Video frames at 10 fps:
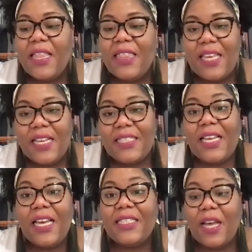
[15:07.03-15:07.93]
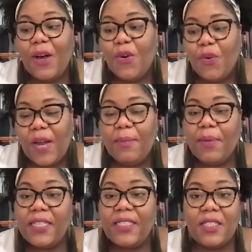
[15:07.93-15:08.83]
this is a great
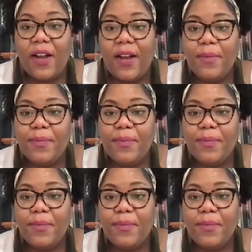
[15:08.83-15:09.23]
place to start.